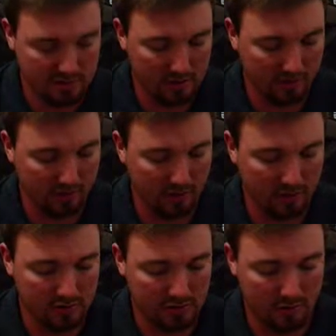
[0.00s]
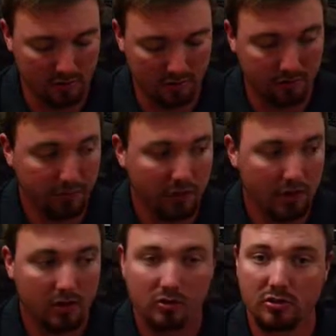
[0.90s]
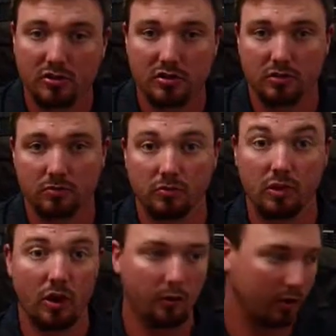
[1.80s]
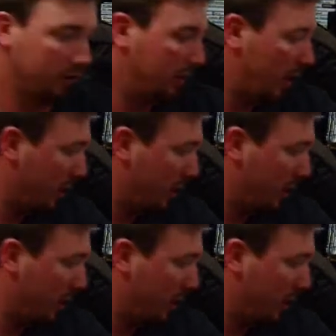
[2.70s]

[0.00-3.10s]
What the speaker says: and stuff in it. So just a note on